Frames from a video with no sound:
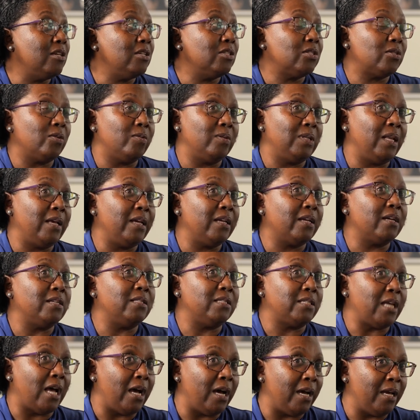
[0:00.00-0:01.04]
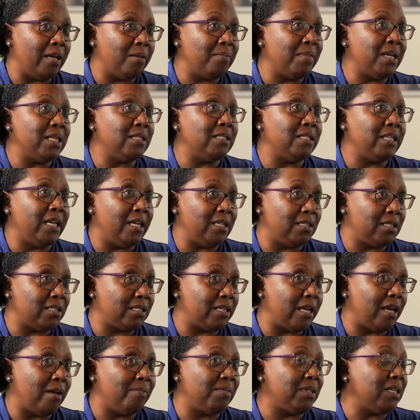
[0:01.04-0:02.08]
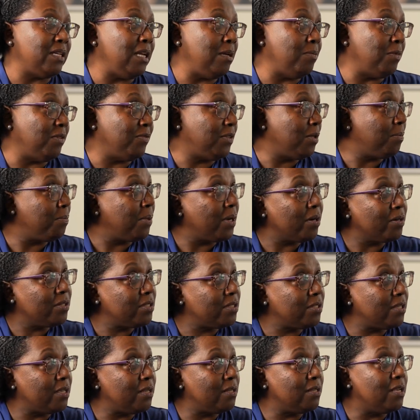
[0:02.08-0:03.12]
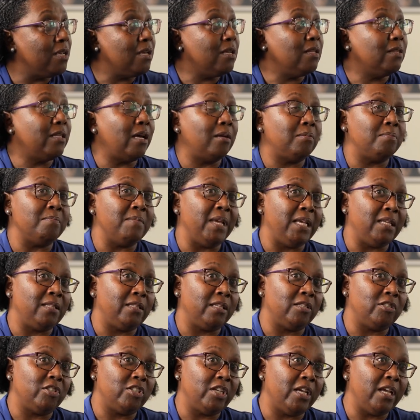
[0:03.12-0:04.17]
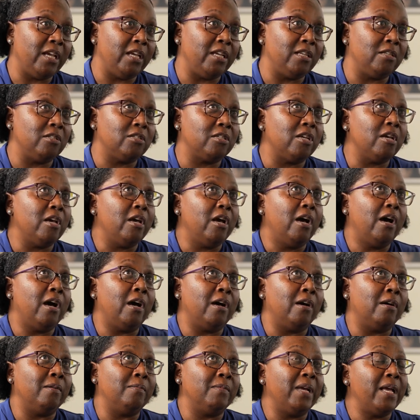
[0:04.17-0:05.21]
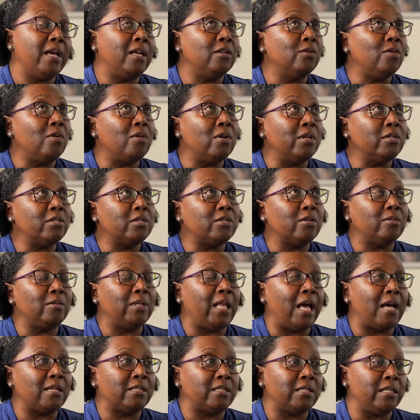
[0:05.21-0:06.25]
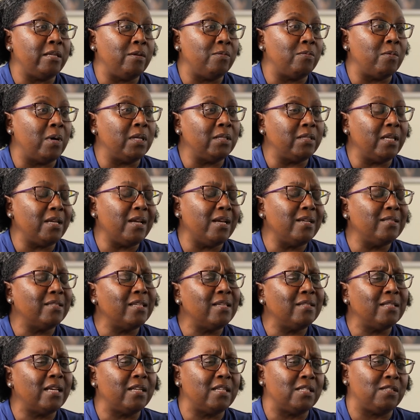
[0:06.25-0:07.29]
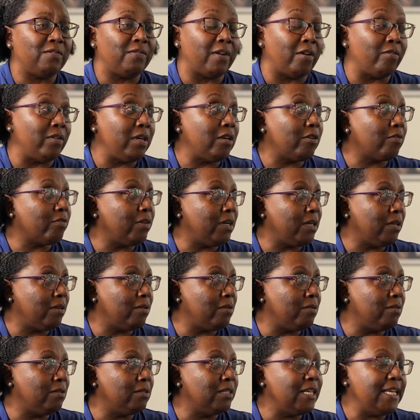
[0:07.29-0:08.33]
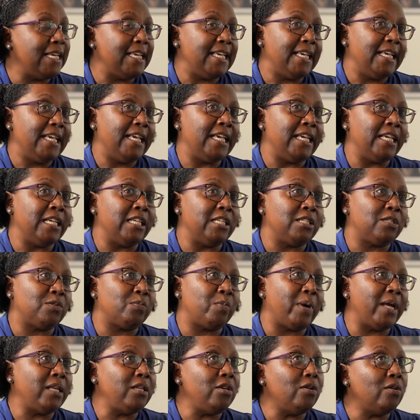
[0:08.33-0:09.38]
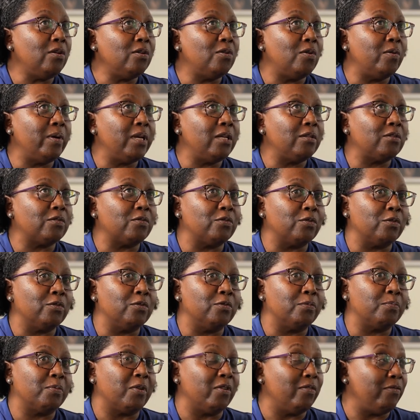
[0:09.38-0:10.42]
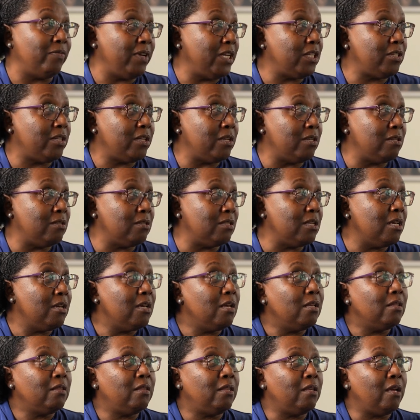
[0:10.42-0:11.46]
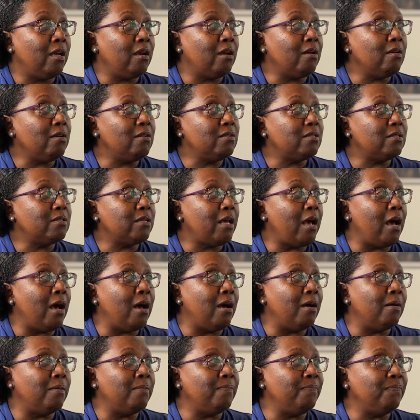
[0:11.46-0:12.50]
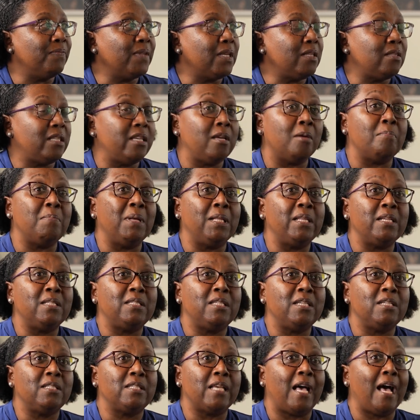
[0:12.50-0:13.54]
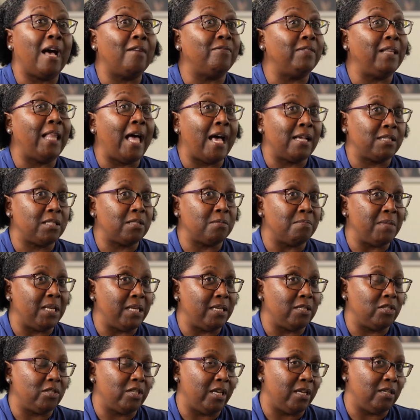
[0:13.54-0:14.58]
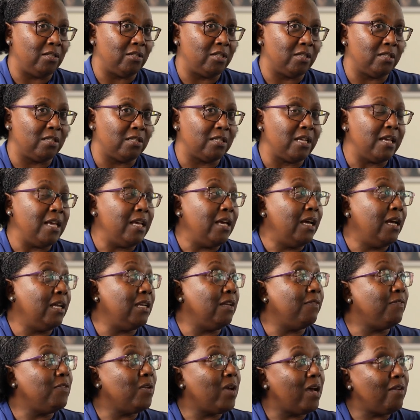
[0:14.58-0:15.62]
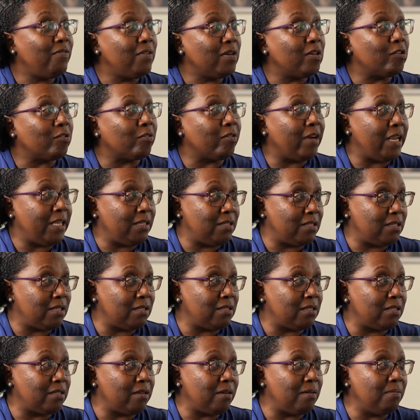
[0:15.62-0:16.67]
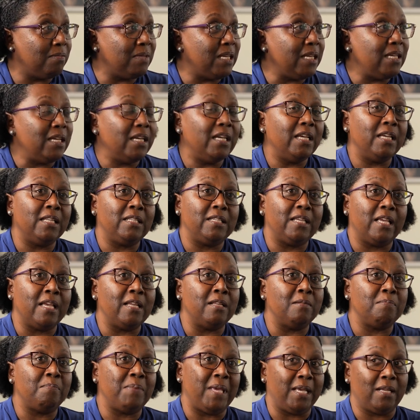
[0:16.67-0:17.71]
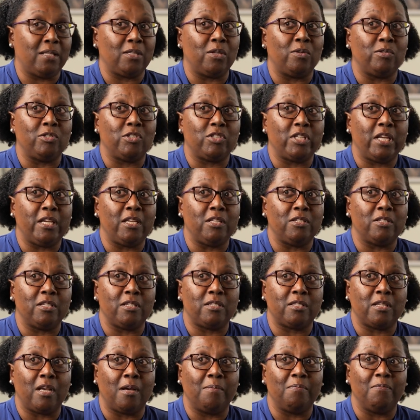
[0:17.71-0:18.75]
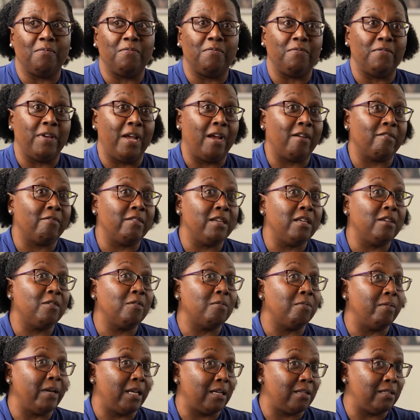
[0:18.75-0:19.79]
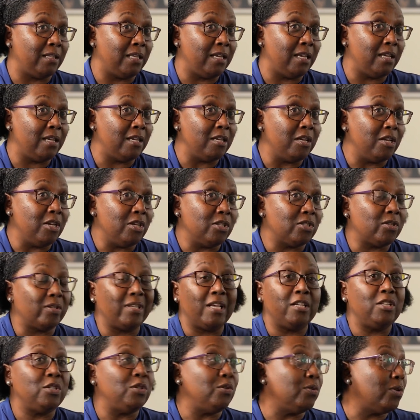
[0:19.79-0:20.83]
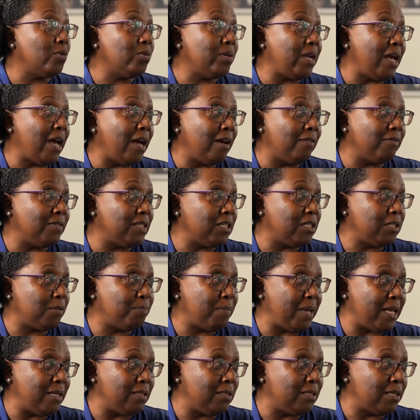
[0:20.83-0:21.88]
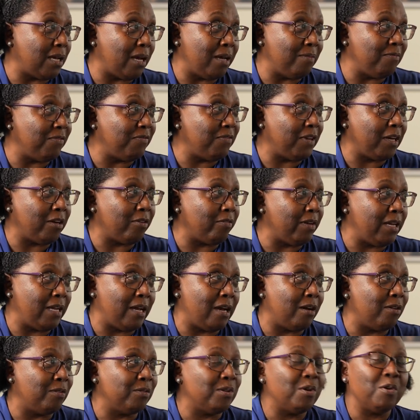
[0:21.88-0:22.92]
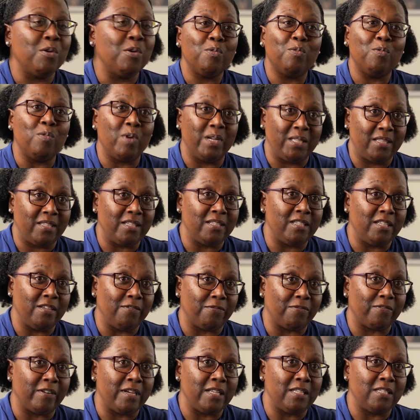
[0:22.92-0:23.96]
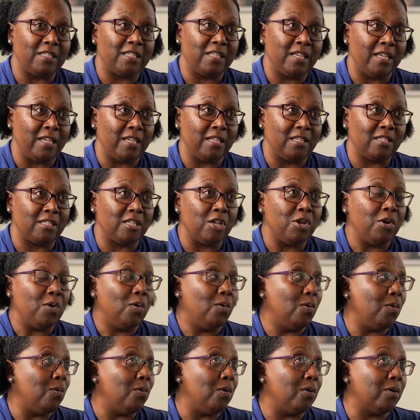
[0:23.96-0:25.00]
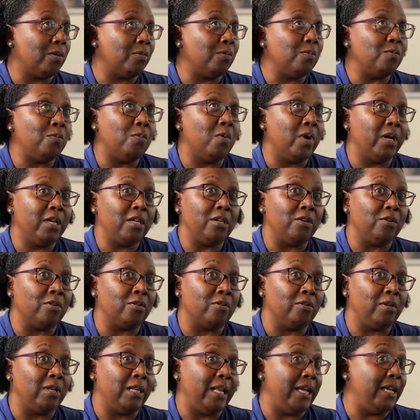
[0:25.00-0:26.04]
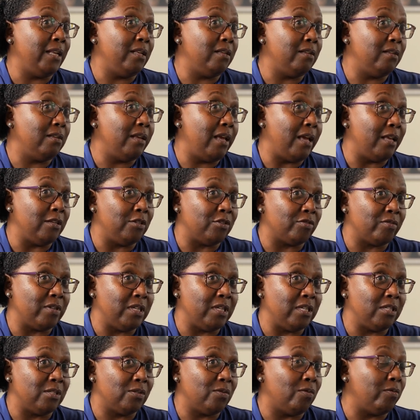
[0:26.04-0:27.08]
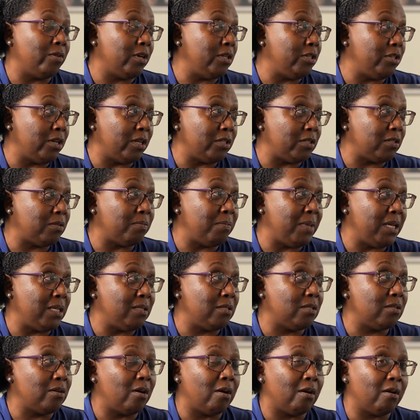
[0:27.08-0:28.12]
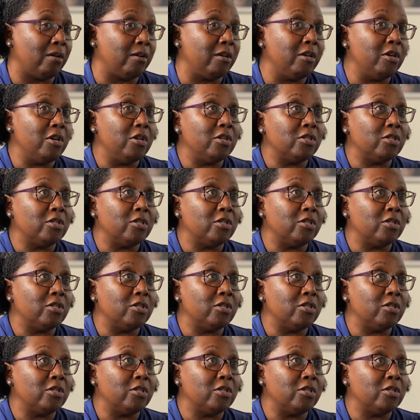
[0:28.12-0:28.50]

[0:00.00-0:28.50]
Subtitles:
So like a time and date stamp, the name of the person that made the change. And also lastly, one thing I think that is very critical is when you're going through provisions, there's the ability to have last minute changes. And if you have a great system, it can pick those changes up very quickly, so that you don't have to spend time figuring out what the difference is or what your late entries or adjustments are.